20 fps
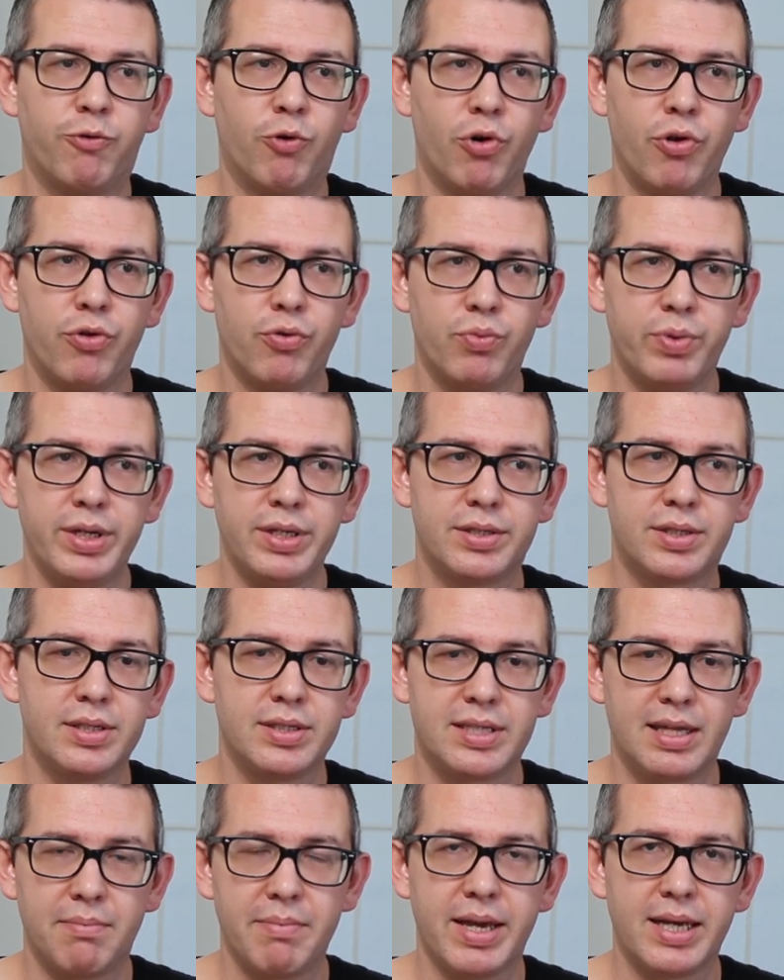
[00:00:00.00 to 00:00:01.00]
for the
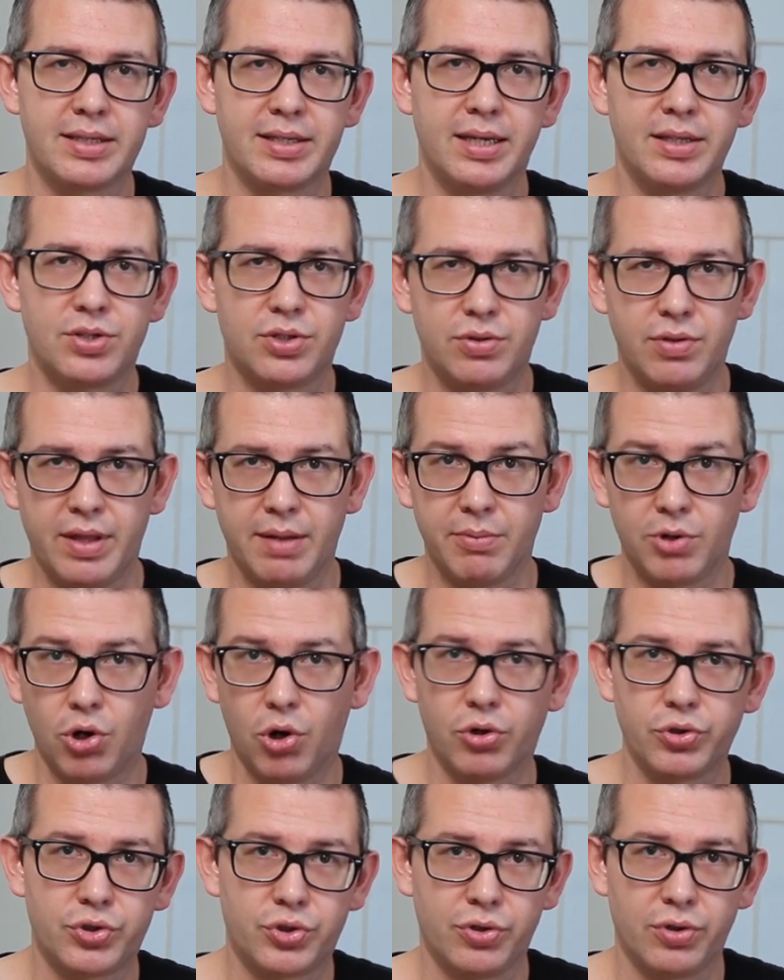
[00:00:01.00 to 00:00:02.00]
reasons that make sense to them
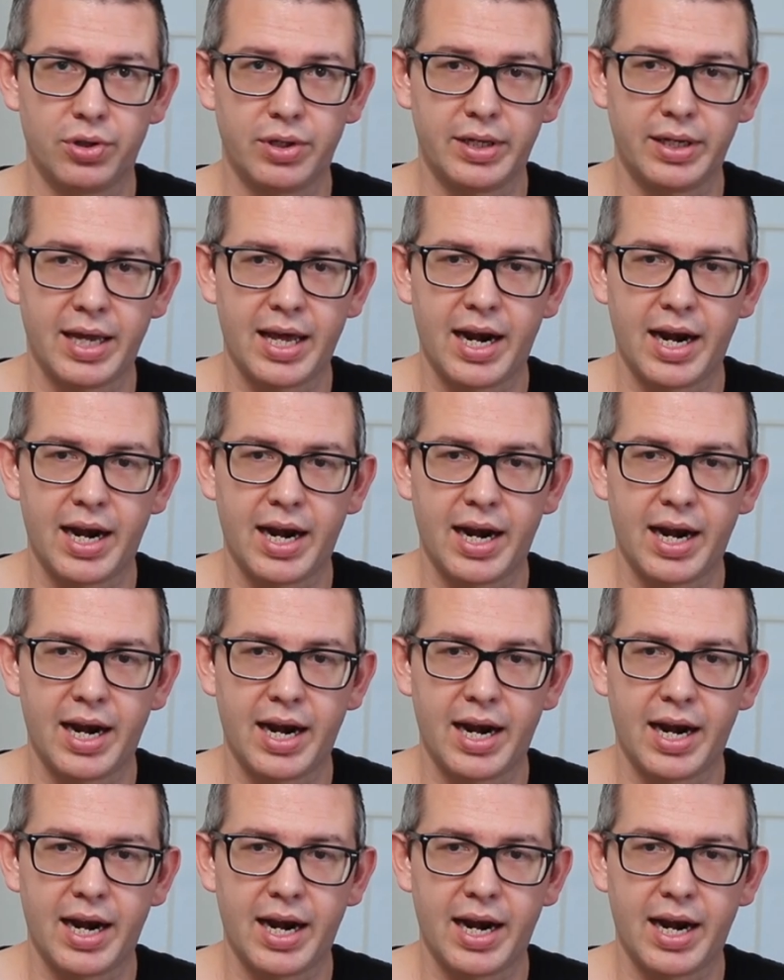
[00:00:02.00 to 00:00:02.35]
culturally,